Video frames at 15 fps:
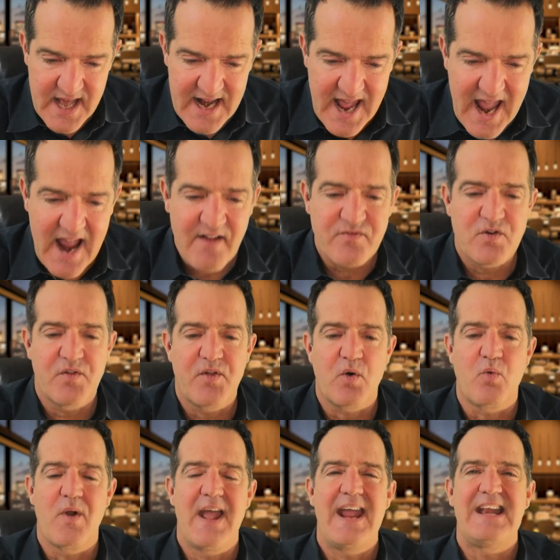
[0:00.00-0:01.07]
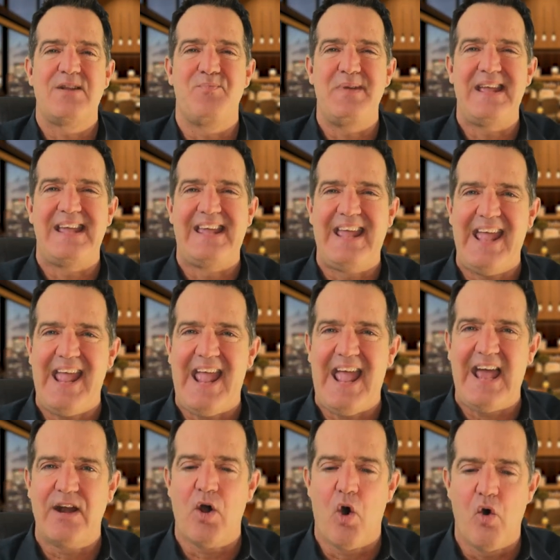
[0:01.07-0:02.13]
that after the raid
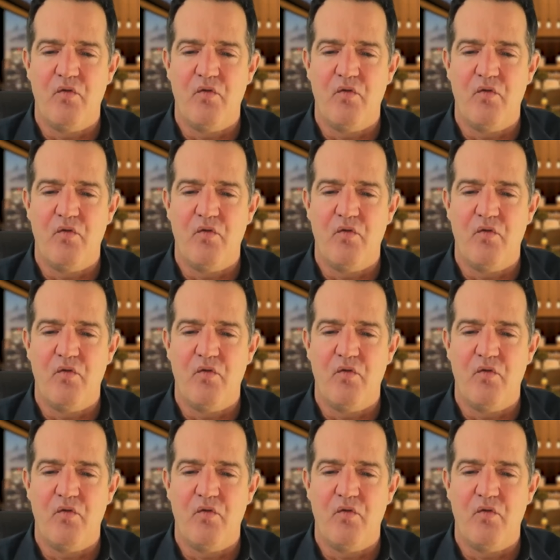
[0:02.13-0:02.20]
began,